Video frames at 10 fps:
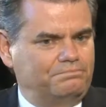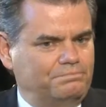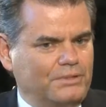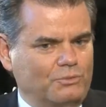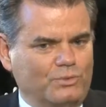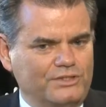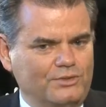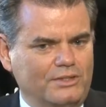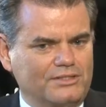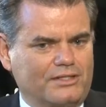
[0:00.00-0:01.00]
But we
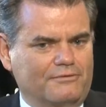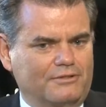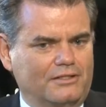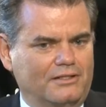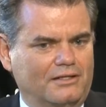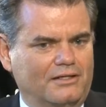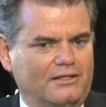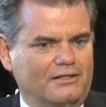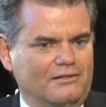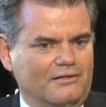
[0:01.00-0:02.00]
soon discovered
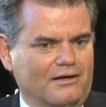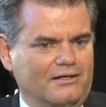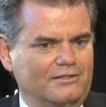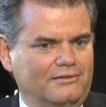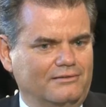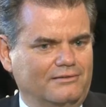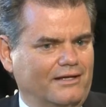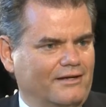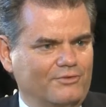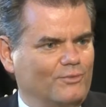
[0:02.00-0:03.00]
not
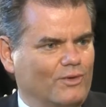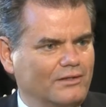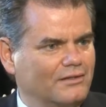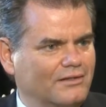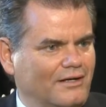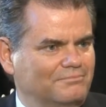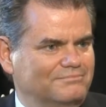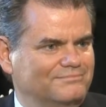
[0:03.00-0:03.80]
everyone could come.